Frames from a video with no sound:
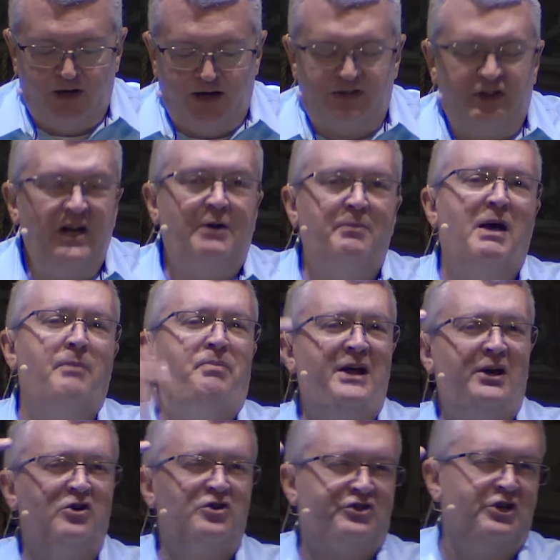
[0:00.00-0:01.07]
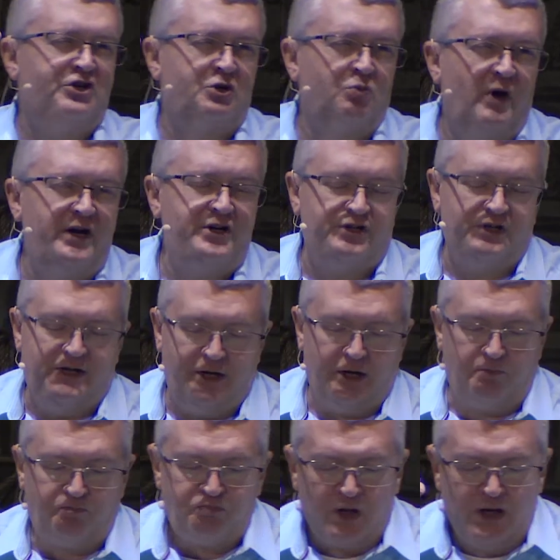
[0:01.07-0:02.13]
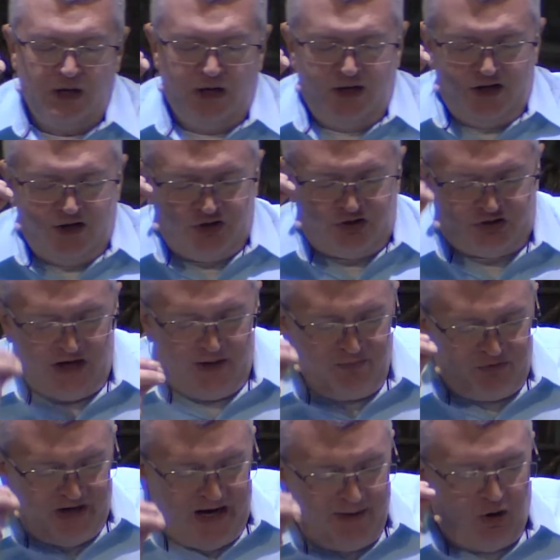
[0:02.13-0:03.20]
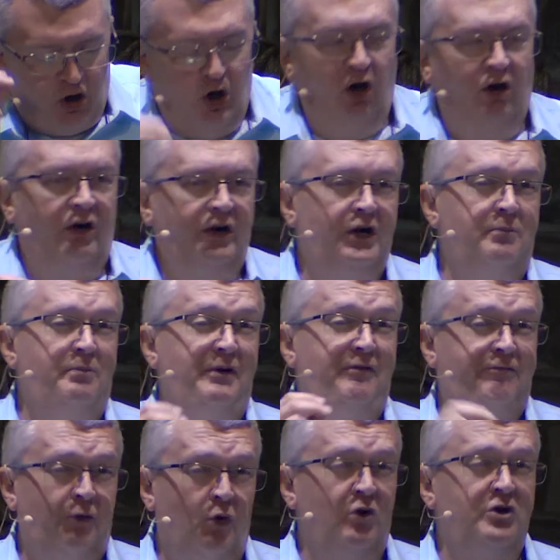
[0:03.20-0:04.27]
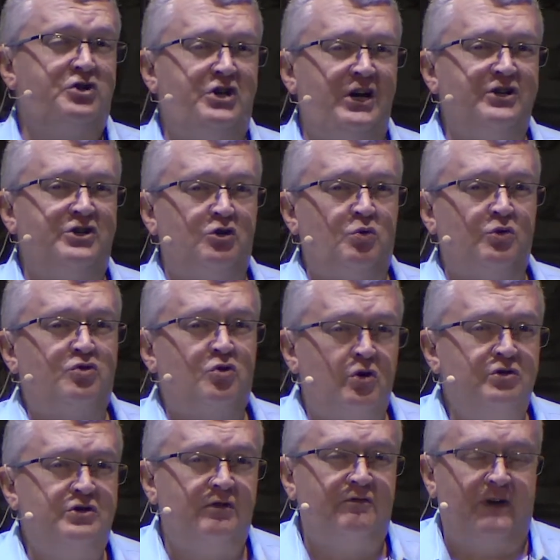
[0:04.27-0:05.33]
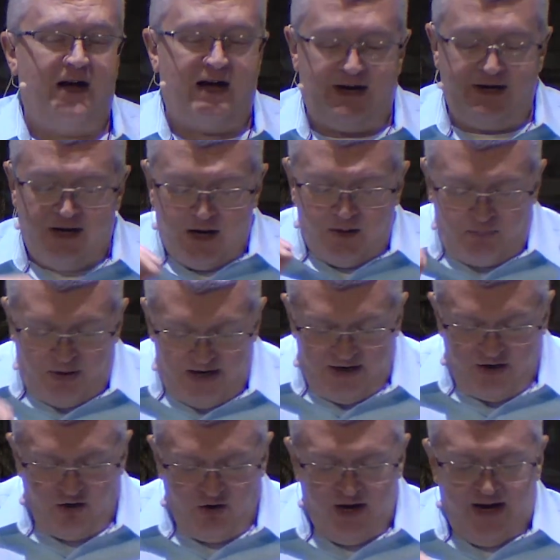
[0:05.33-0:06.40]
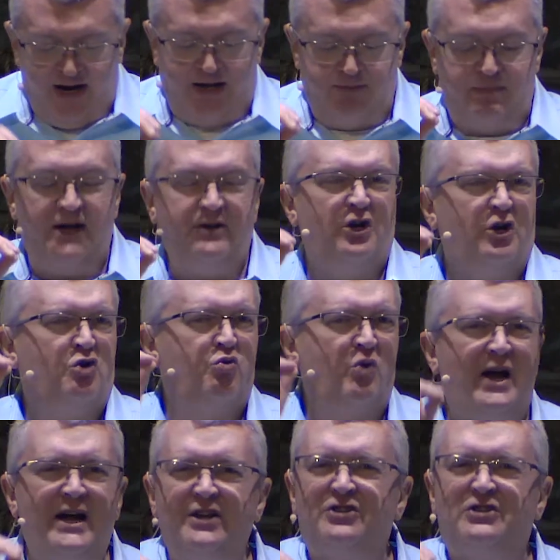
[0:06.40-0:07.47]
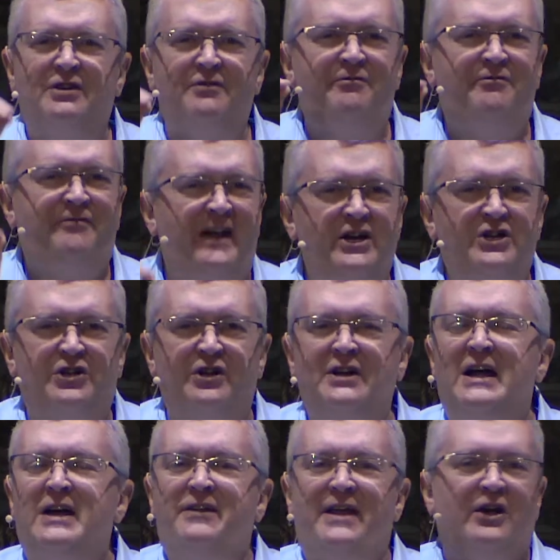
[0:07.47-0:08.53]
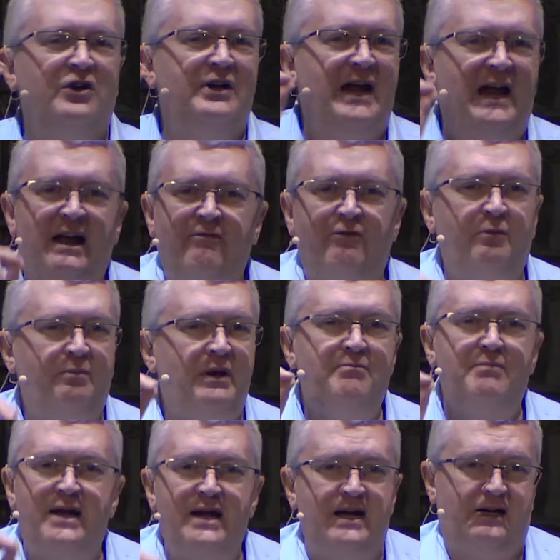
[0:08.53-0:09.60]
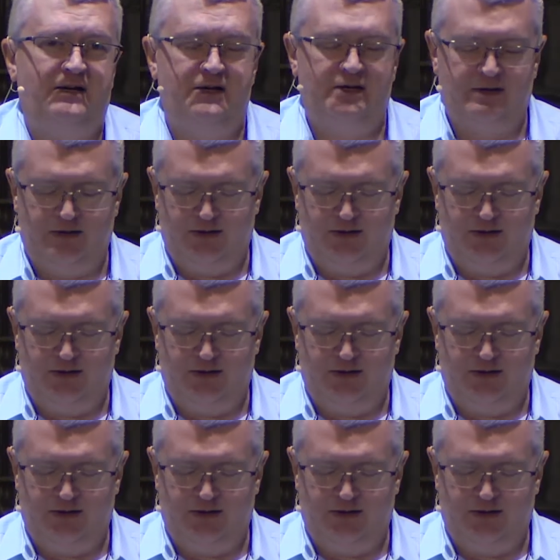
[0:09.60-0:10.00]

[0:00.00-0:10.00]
And think about Peter's situation here. Sometime earlier, before Jesus was crucified, Peter had made the greatest confession that could ever be made.